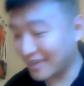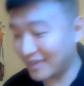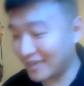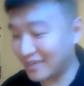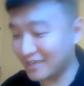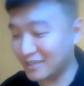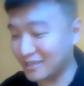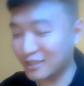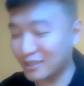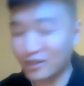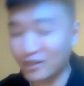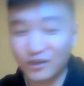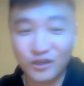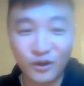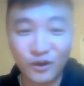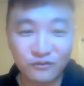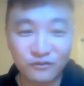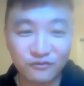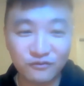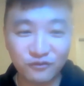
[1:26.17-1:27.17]
And they're
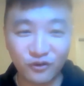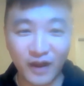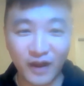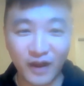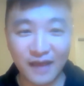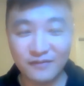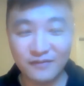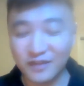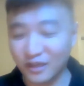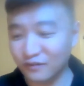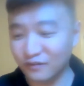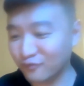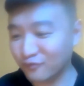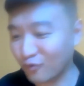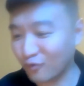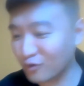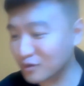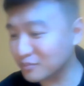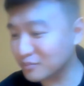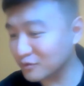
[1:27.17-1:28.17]
known for having
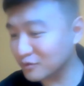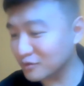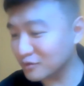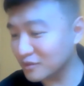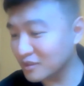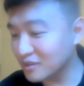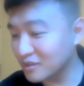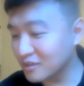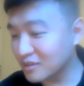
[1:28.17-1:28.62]
affordable